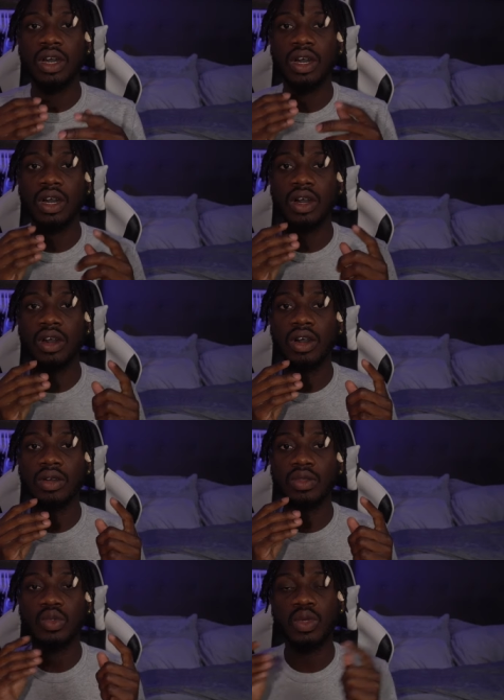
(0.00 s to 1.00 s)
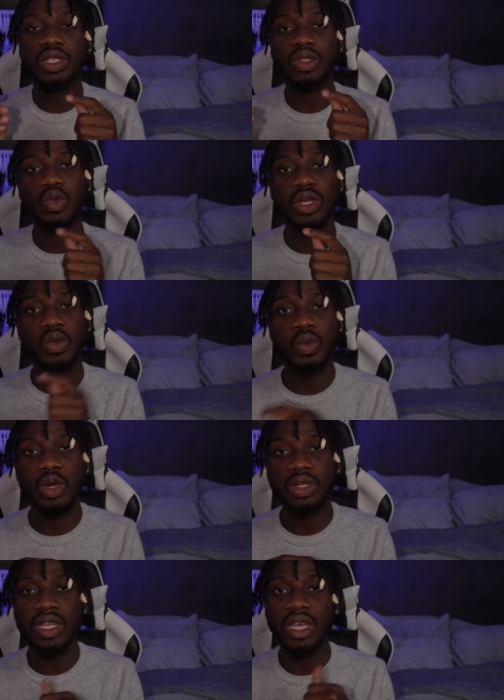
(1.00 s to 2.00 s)

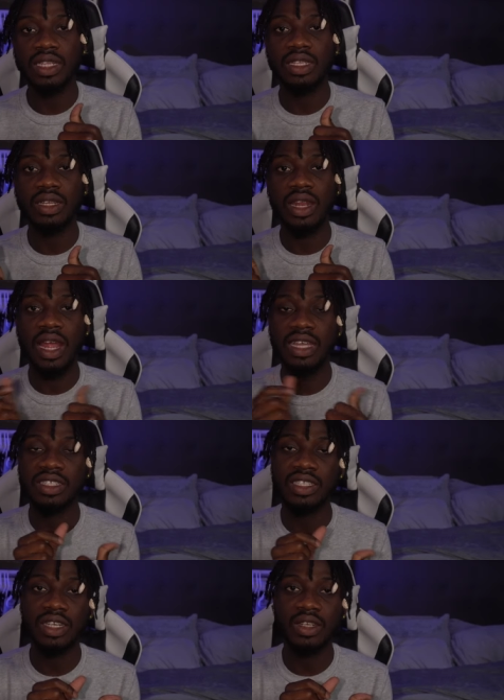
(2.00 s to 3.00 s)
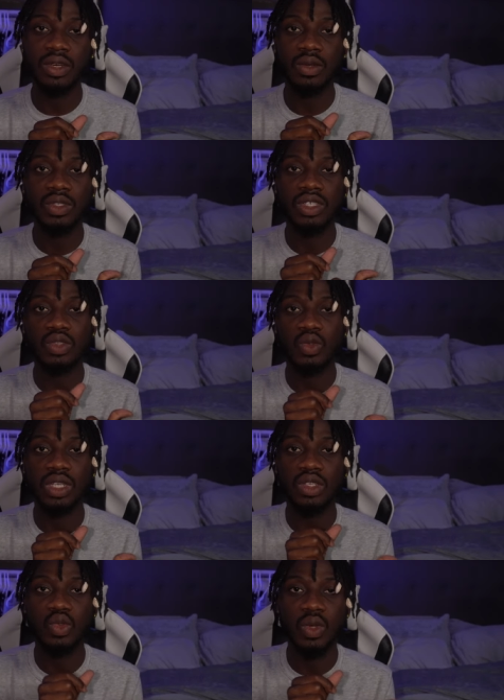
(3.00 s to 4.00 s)
2021 and the last year Dunk, which is
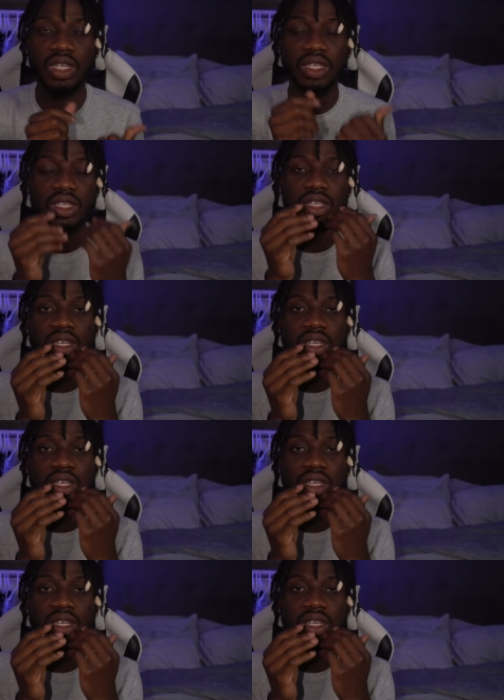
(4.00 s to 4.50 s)
2020.